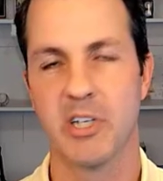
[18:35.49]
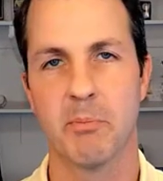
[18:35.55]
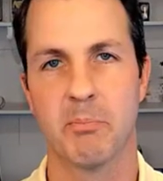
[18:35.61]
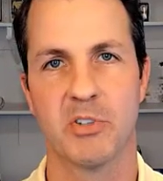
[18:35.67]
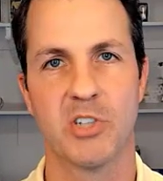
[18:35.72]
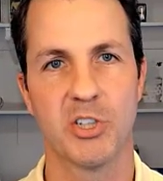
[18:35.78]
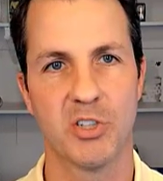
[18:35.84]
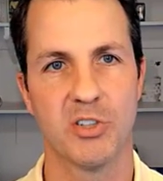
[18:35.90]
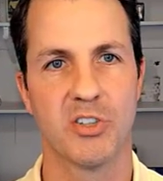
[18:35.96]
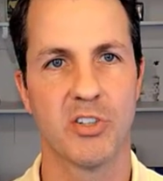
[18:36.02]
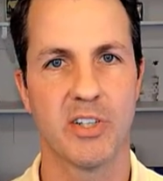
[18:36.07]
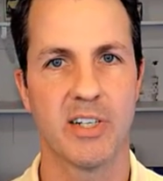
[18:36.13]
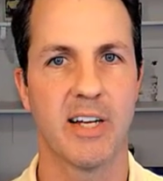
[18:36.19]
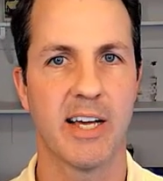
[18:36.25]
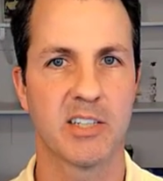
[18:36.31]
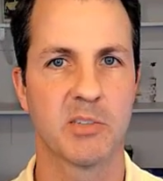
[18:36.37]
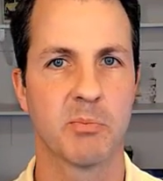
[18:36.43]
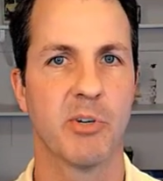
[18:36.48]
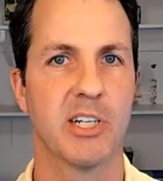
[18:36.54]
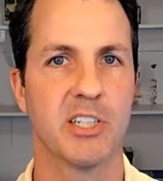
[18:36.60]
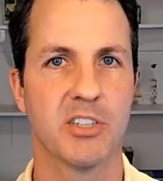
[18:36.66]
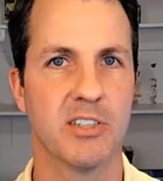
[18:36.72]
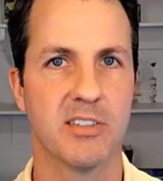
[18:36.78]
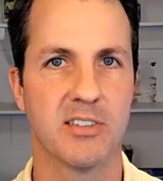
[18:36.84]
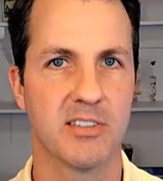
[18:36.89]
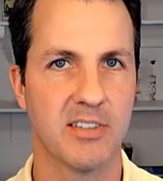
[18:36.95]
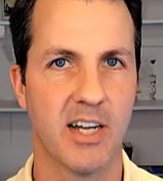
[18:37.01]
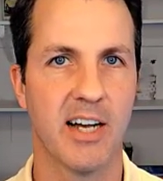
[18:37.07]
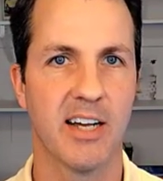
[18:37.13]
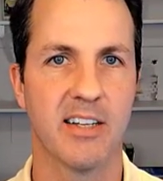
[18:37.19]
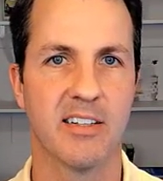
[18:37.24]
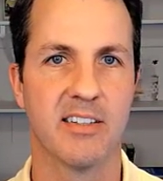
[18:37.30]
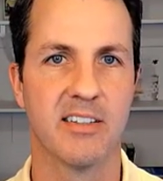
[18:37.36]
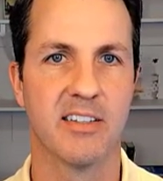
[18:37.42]
a position during expiration is
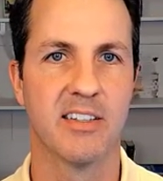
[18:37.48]
not